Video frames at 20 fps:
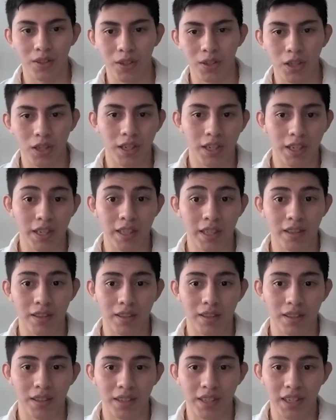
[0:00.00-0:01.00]
cutting
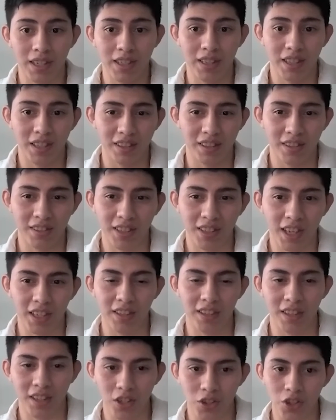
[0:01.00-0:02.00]
and getting the design
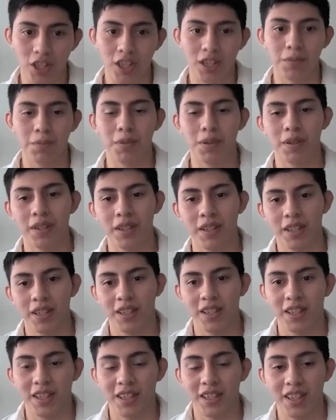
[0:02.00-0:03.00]
and the shape.
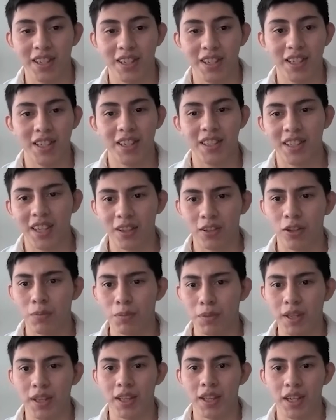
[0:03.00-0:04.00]
And that's
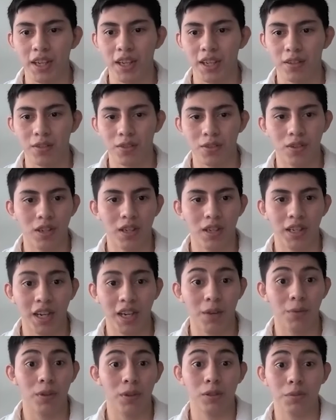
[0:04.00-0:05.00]
something that I, you know, like
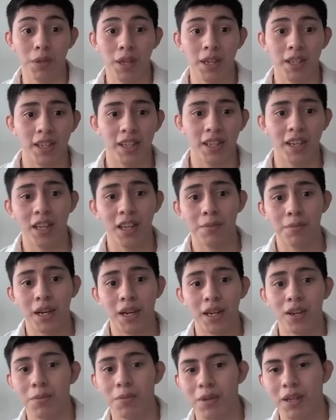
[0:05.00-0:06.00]
I respect and I
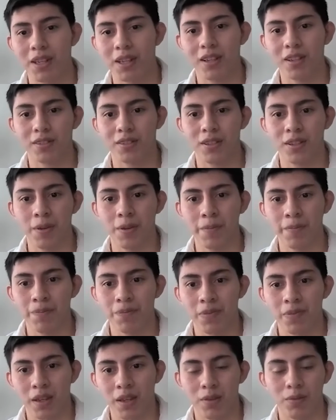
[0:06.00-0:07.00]
admire, because
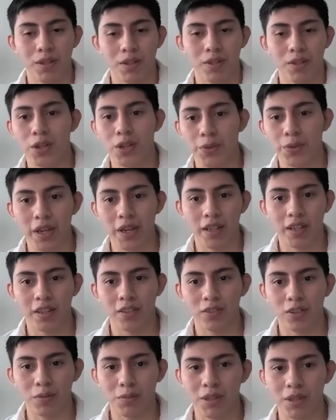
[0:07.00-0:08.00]
what you're creating
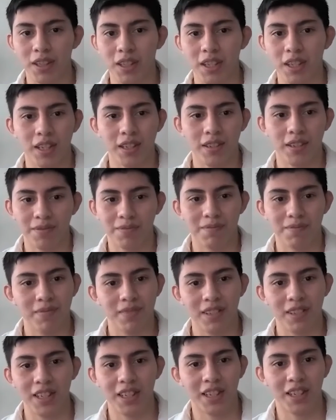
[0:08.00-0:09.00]
is something that I,
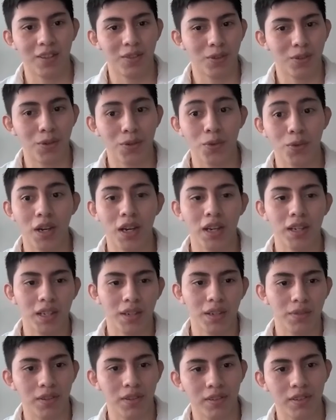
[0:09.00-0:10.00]
like I told you, I had
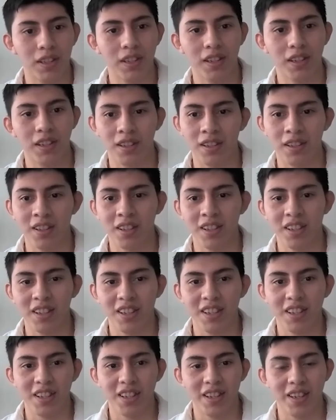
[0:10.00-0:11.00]
never seen it.
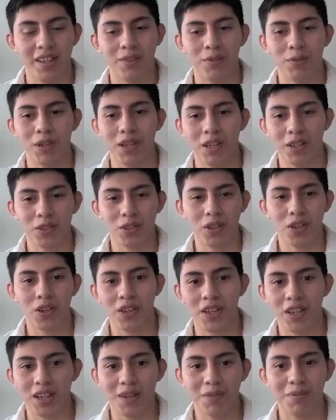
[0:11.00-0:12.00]
And when I saw
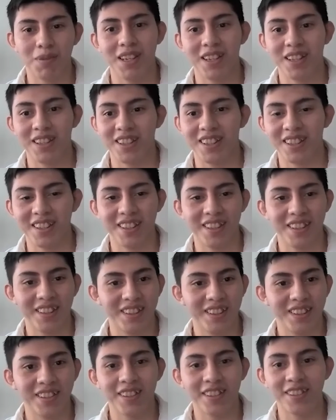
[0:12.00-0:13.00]
it, I'm like,
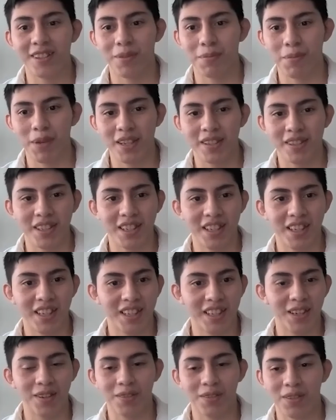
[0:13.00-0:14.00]
this is amazing.
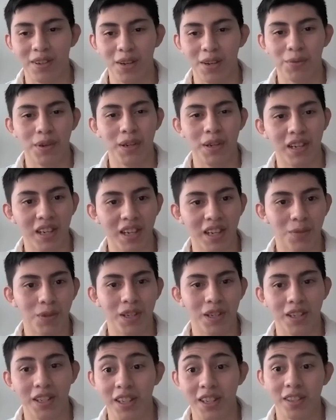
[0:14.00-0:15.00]
Like, I really like
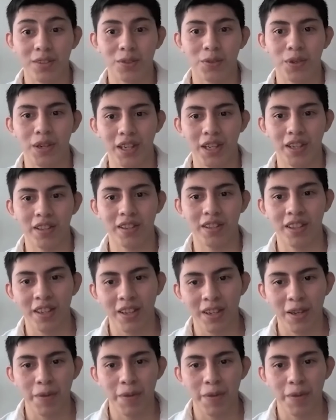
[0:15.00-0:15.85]
what he's creating.